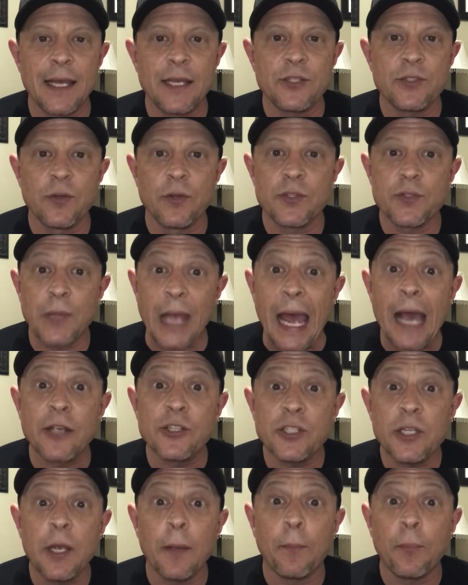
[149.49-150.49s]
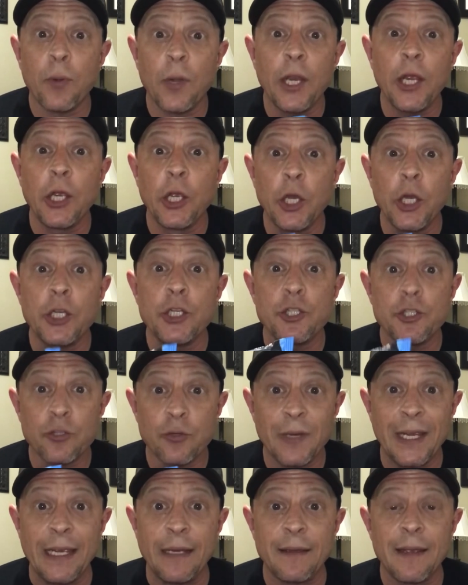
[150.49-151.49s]
So it's actually a pretty good
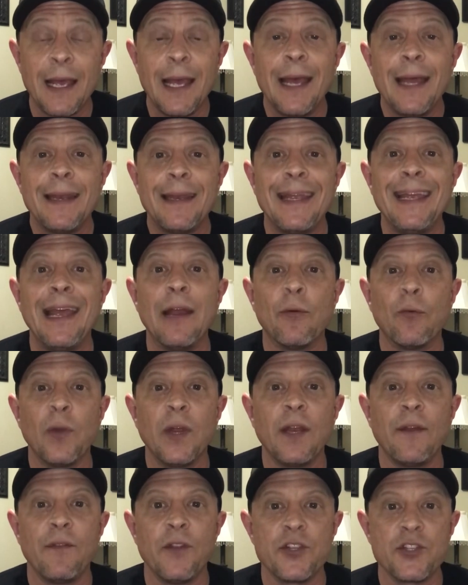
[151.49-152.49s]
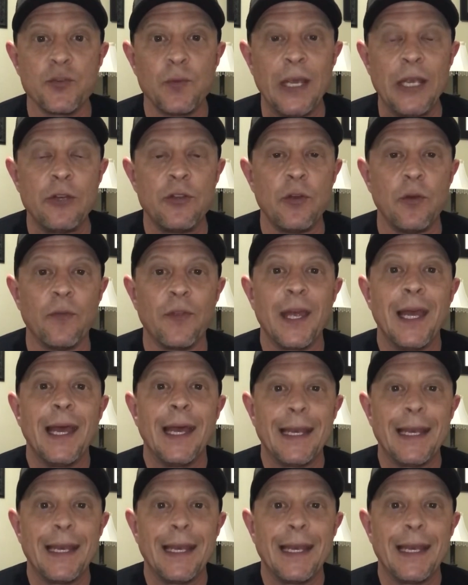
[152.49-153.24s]
treat to get rid of the sweet tooth.